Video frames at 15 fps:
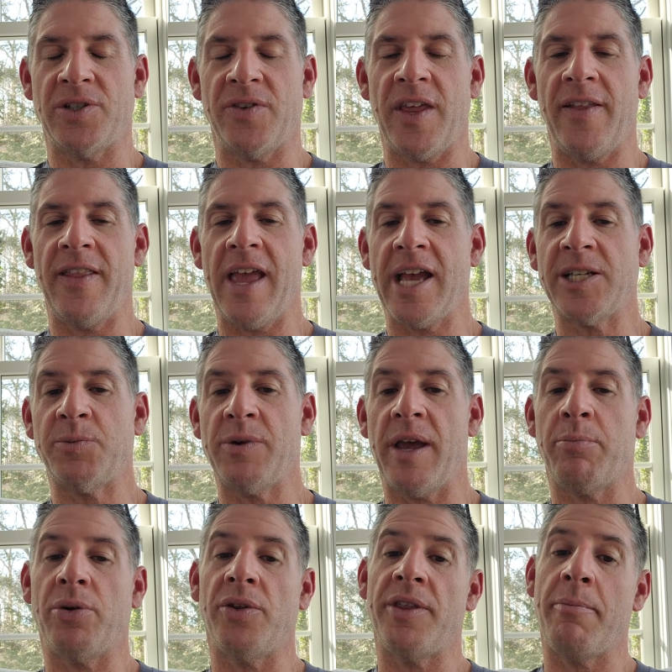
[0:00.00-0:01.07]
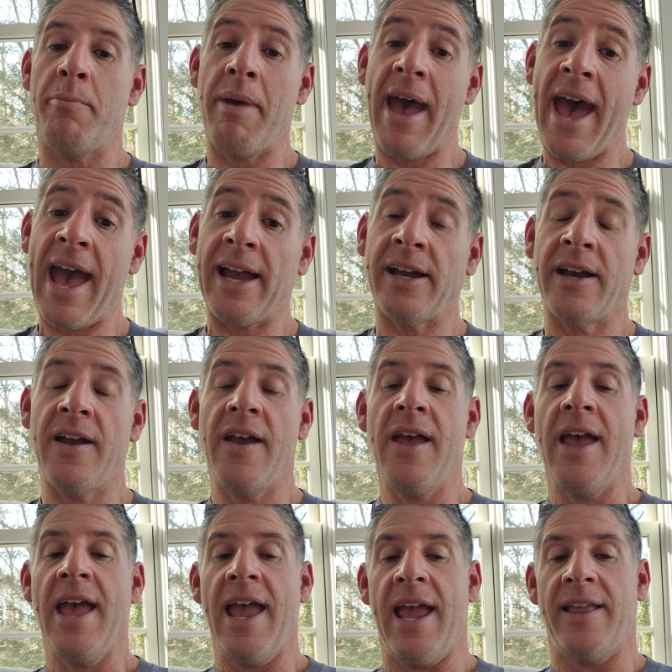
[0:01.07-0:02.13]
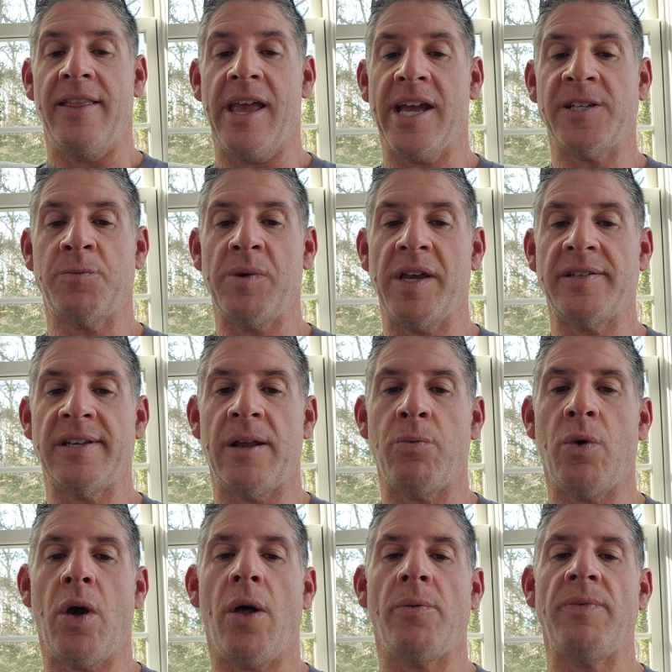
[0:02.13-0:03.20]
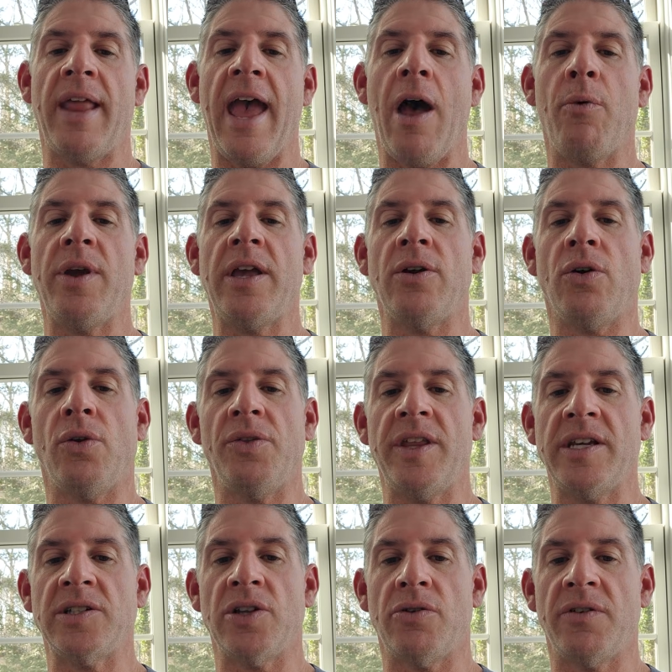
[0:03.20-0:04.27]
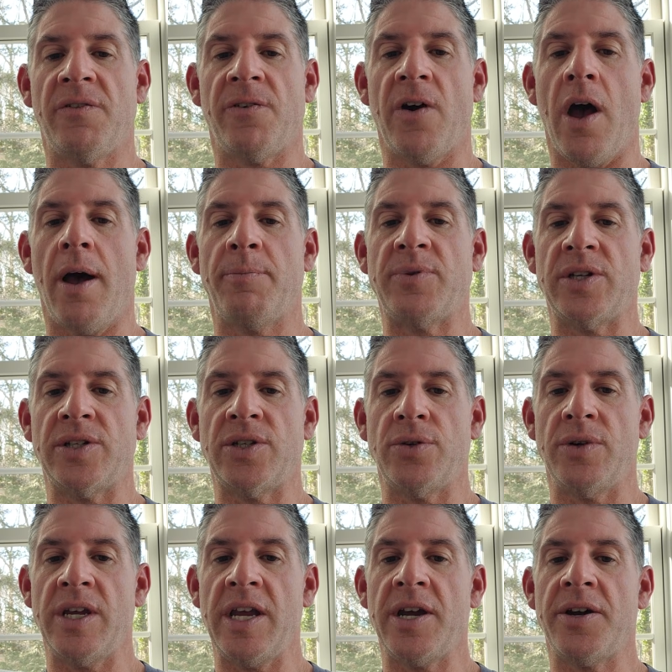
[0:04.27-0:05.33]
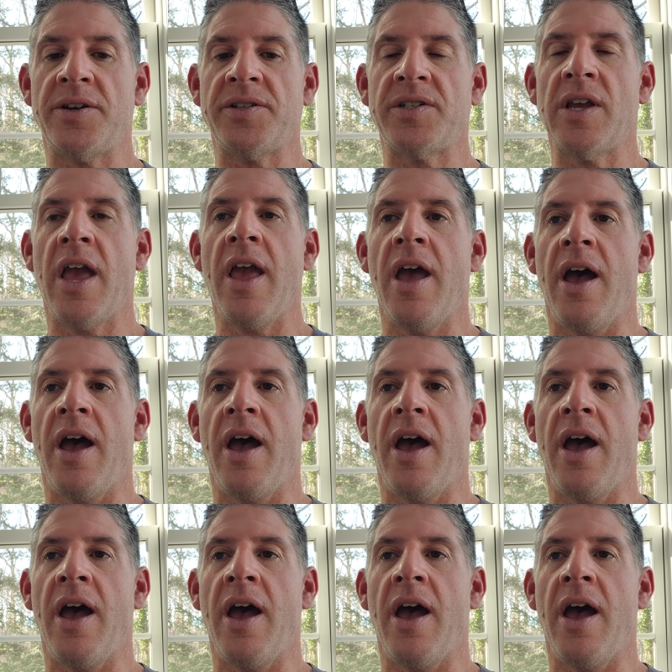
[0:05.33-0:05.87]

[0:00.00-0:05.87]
So then the SBA pulled them back, and the SBA said, well, now we can hold these loans for up to 2 years.